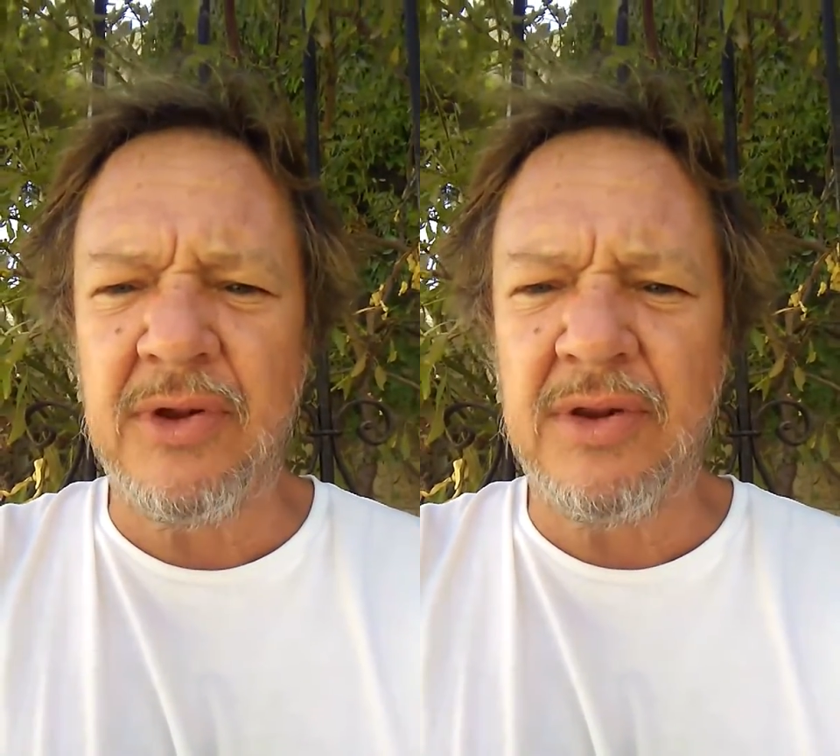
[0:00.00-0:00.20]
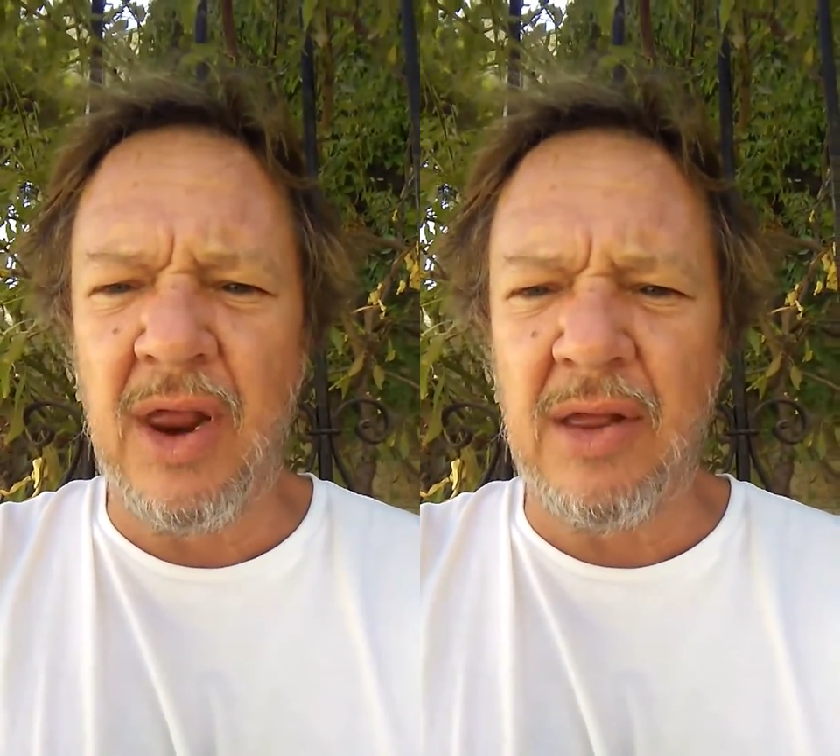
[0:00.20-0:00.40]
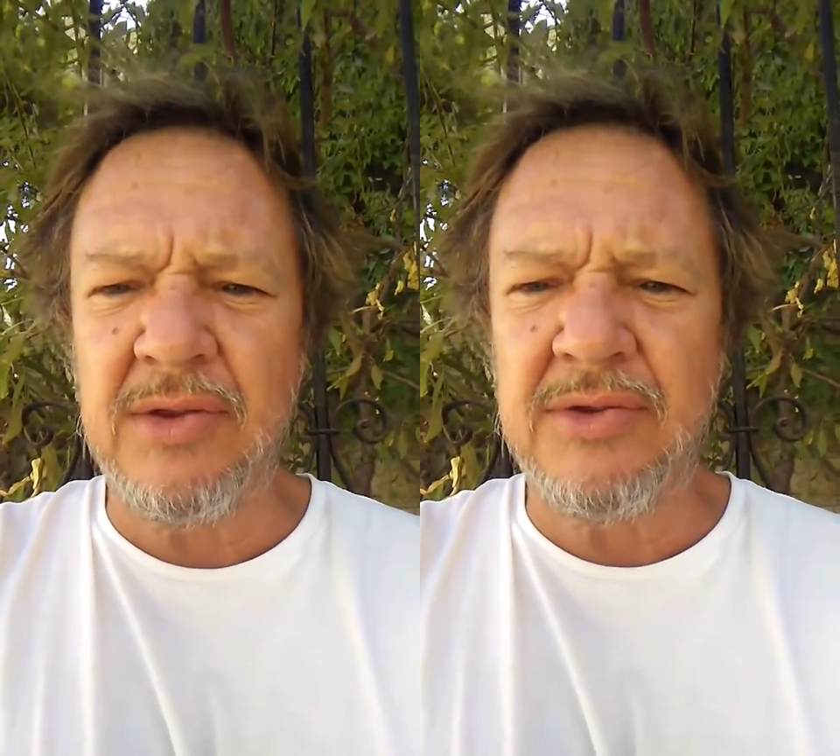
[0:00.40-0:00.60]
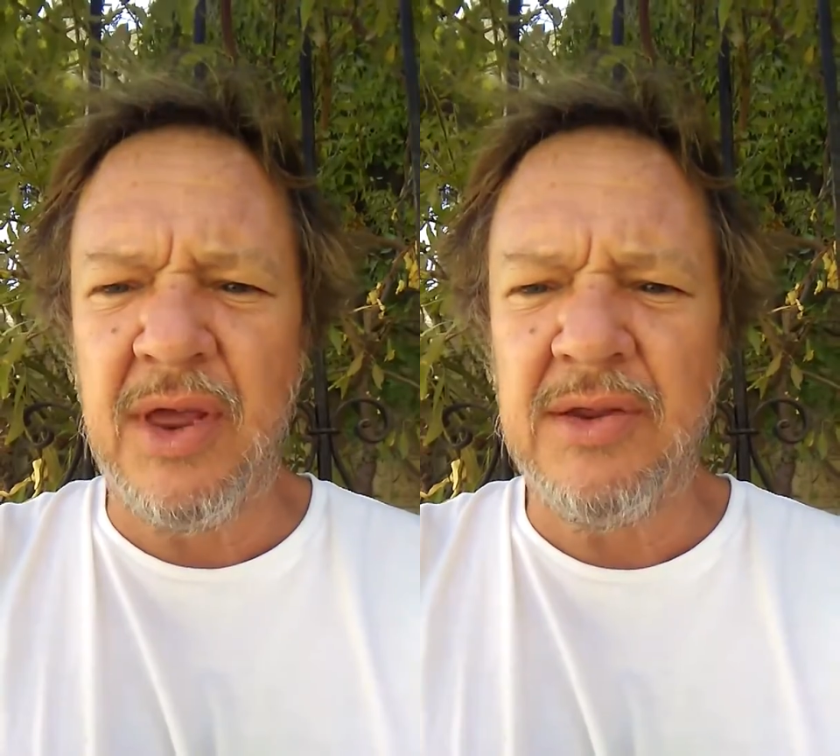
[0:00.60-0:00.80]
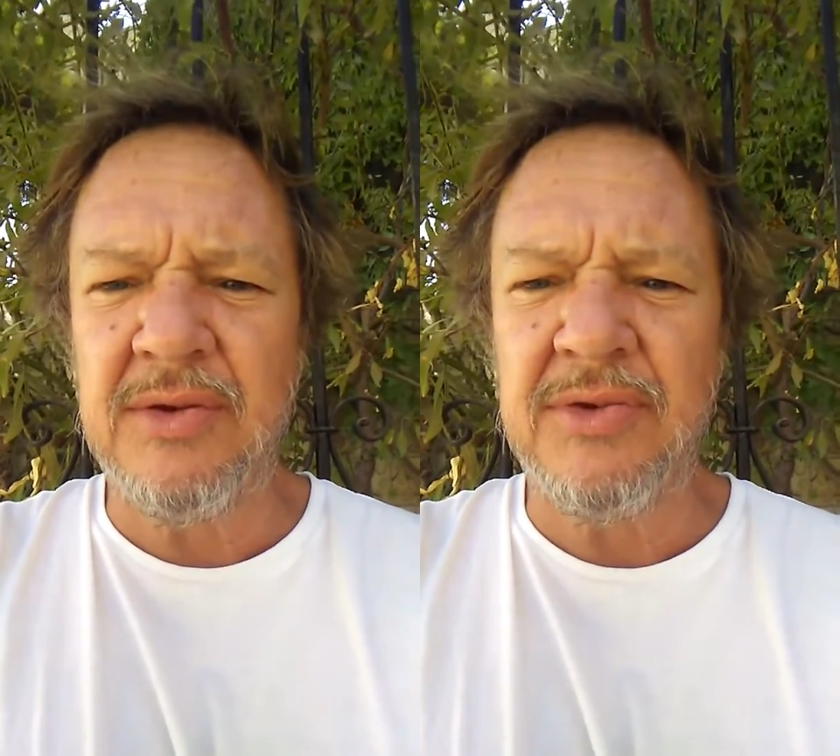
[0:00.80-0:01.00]
intelligence
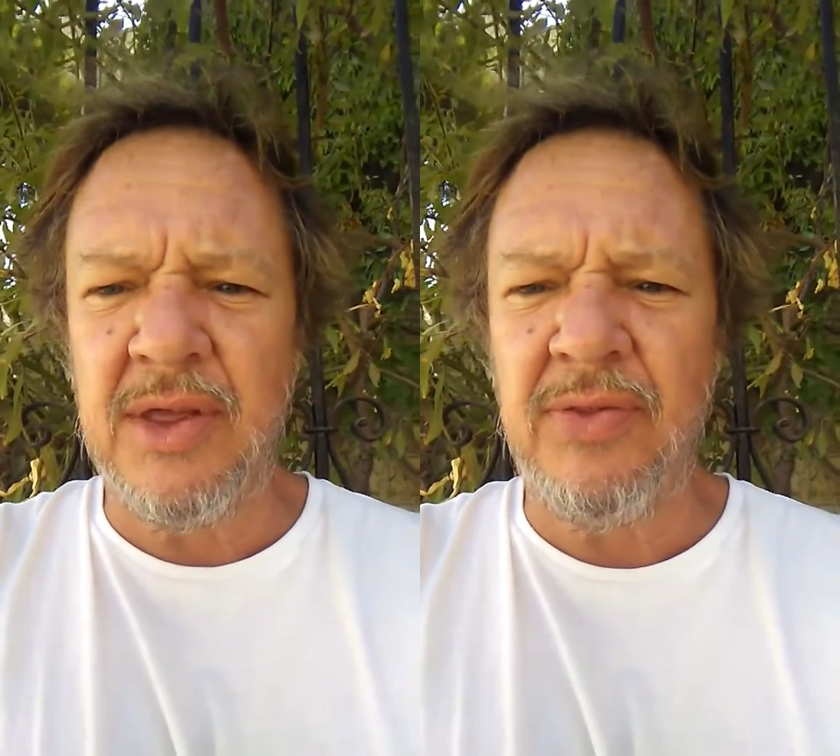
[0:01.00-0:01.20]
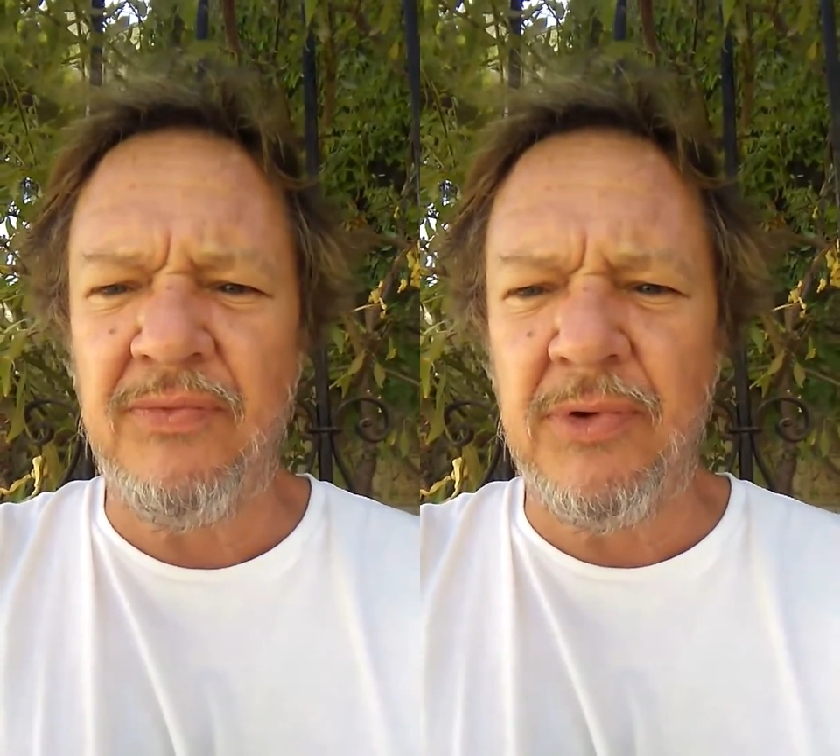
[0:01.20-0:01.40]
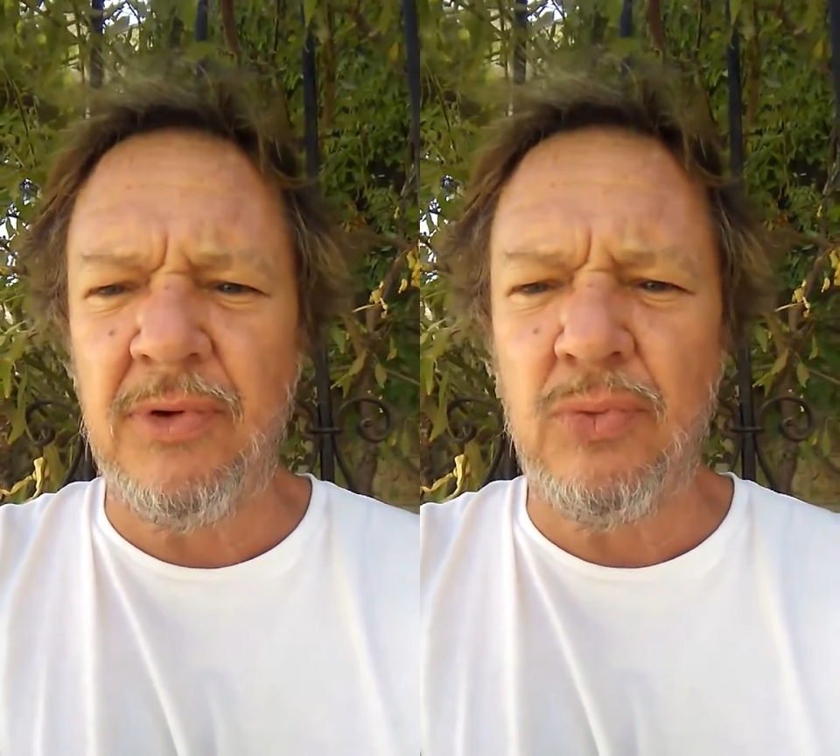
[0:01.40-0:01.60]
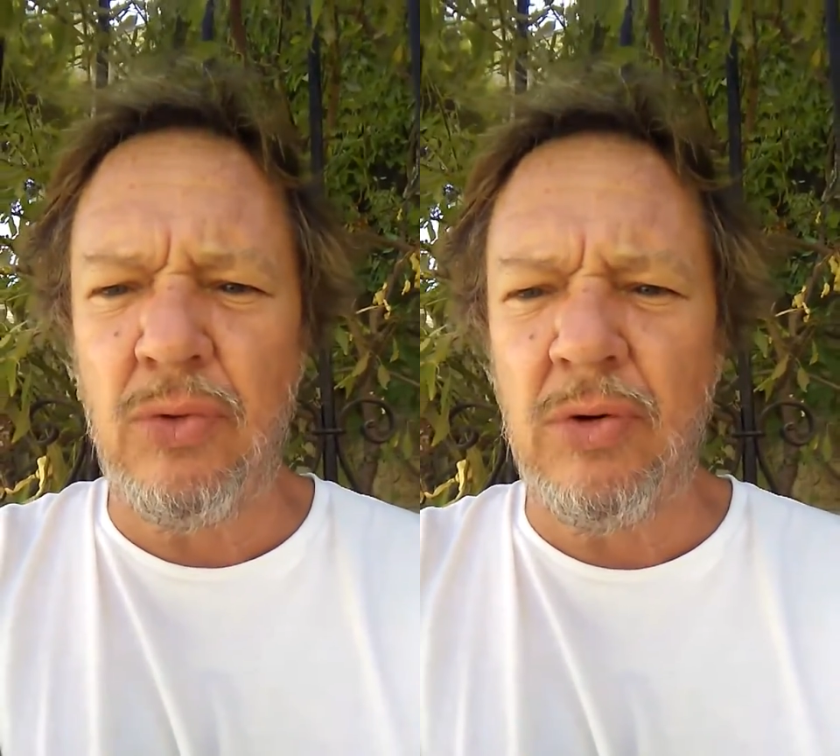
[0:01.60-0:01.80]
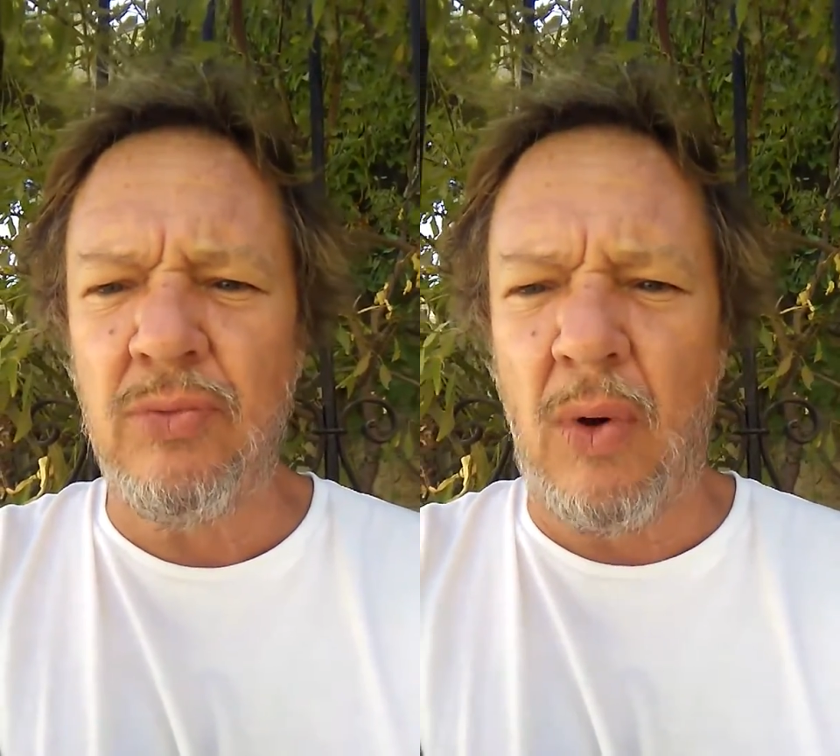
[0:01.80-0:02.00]
agents in the field
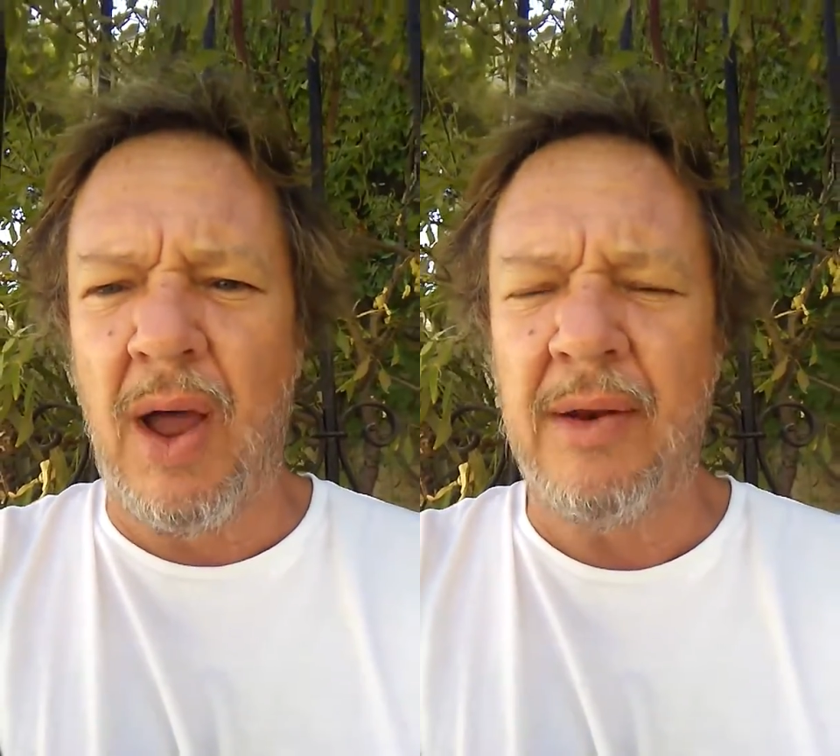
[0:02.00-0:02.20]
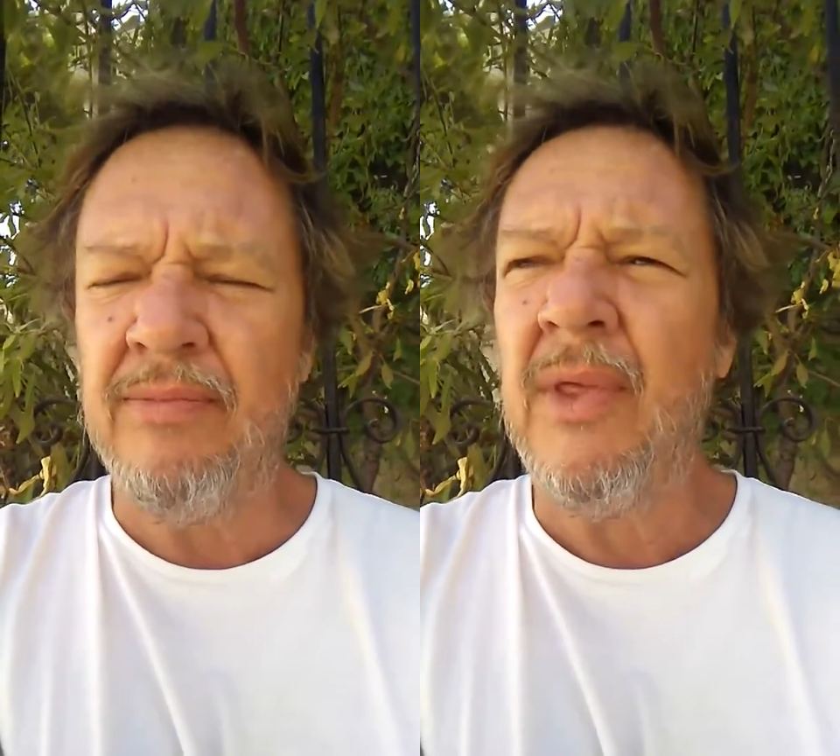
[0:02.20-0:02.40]
worldwide.